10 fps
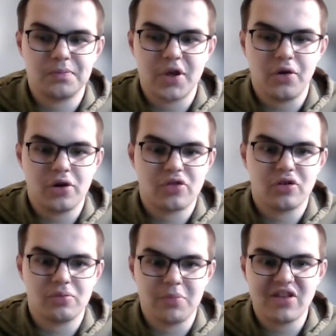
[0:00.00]
in order
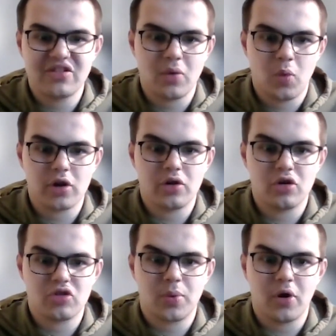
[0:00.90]
to maintain one of
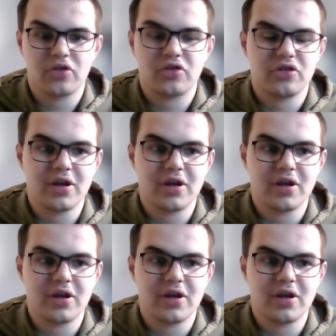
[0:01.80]
those spots.